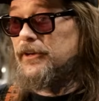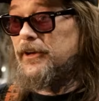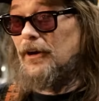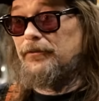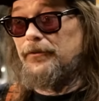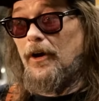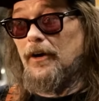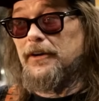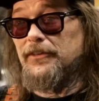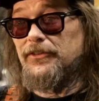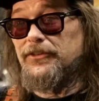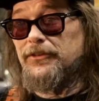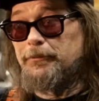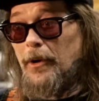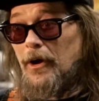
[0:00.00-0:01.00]
got fucking
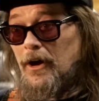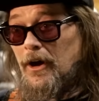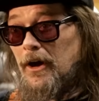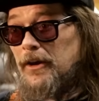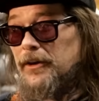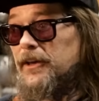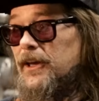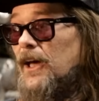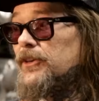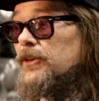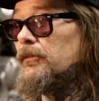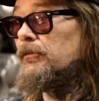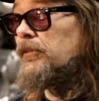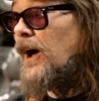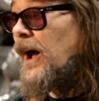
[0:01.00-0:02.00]
spun. It got
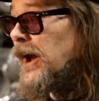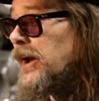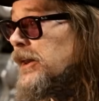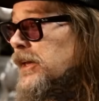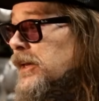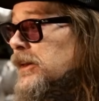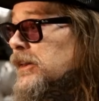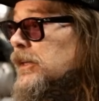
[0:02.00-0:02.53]
divided.